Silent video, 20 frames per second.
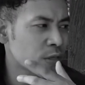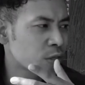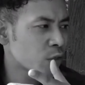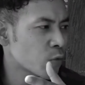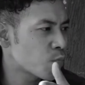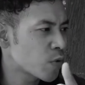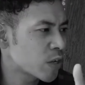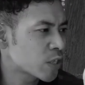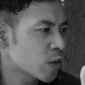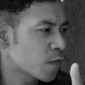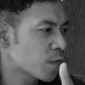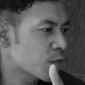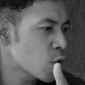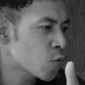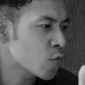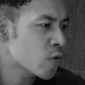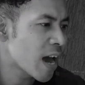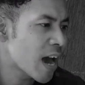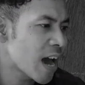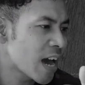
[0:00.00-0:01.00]
what the rest of
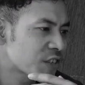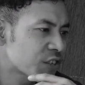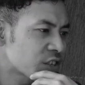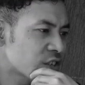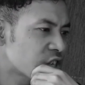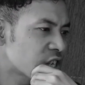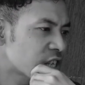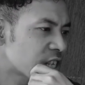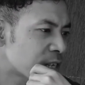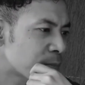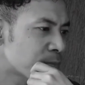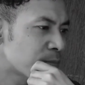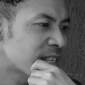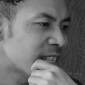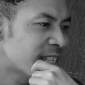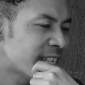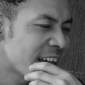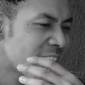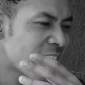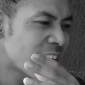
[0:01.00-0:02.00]
you guys are just
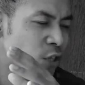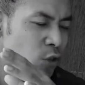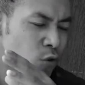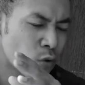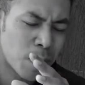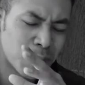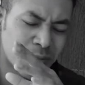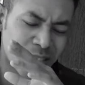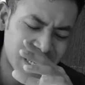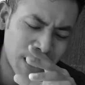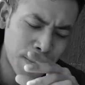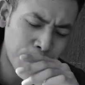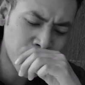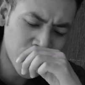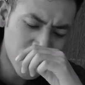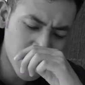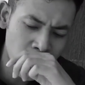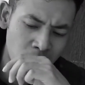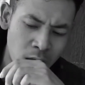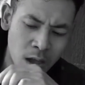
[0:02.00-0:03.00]
imitating, so I'm
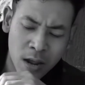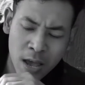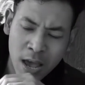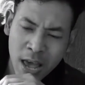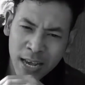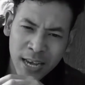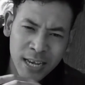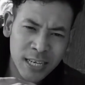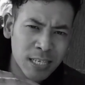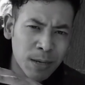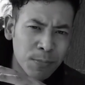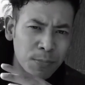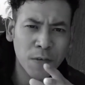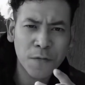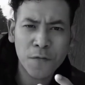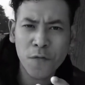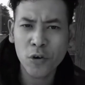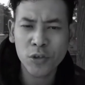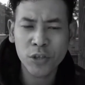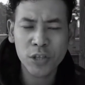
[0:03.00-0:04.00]
stepping in. Cause I'm
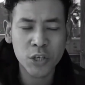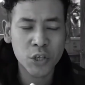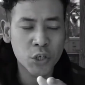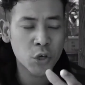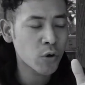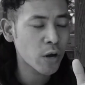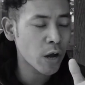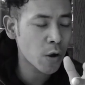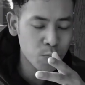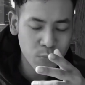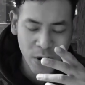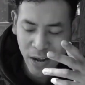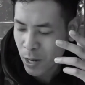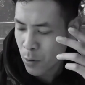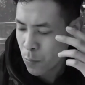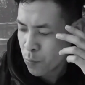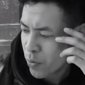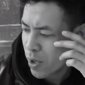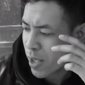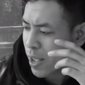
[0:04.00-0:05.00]
the force that you can't
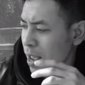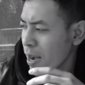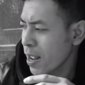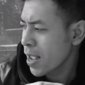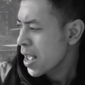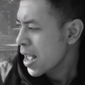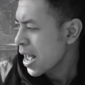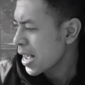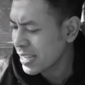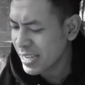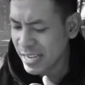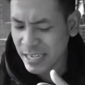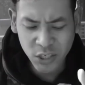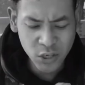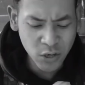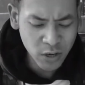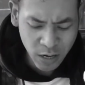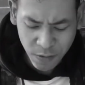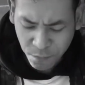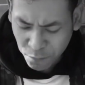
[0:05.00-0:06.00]
reckon with. I guess
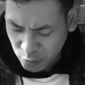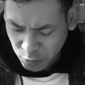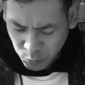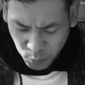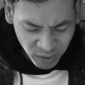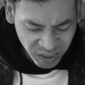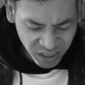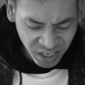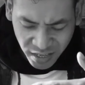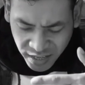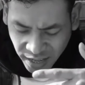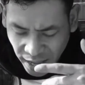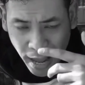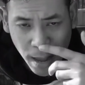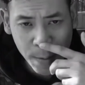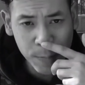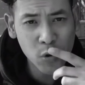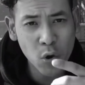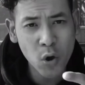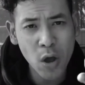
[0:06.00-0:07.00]
you're confused with the
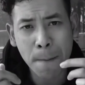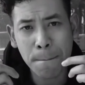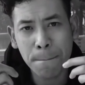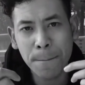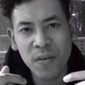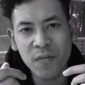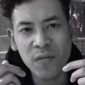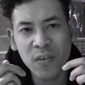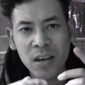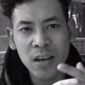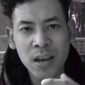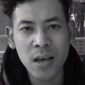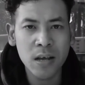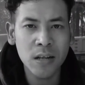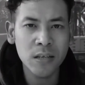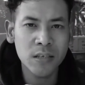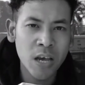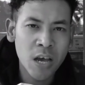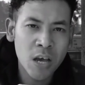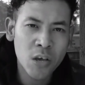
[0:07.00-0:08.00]
game, your
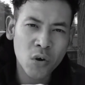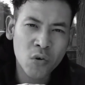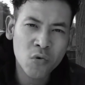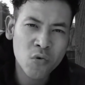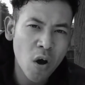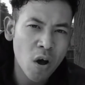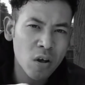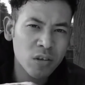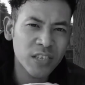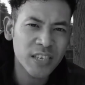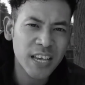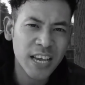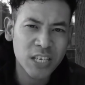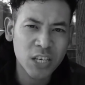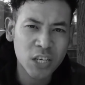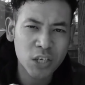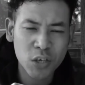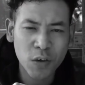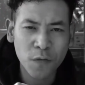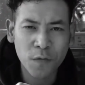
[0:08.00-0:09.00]
ambivalence, your cross
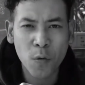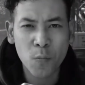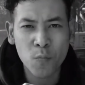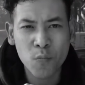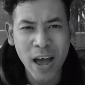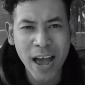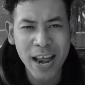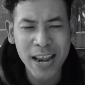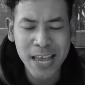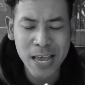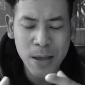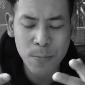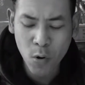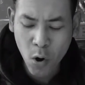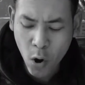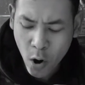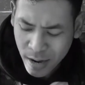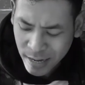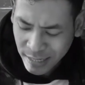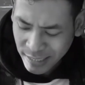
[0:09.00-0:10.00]
sections of the variety I'm
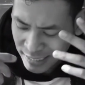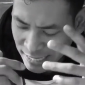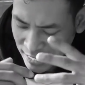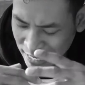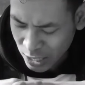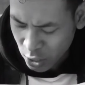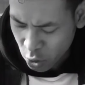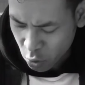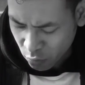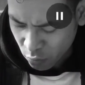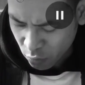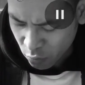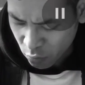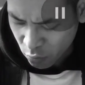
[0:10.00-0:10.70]
harnessing.